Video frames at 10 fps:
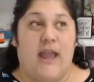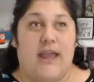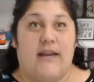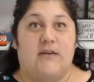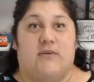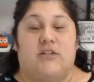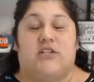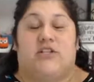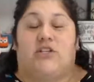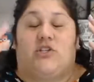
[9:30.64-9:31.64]
and it was
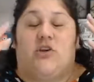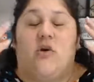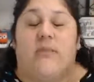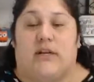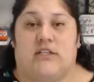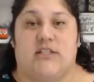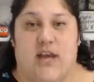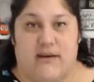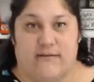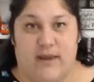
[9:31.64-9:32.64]
just so much
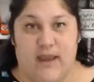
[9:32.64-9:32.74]
stuff,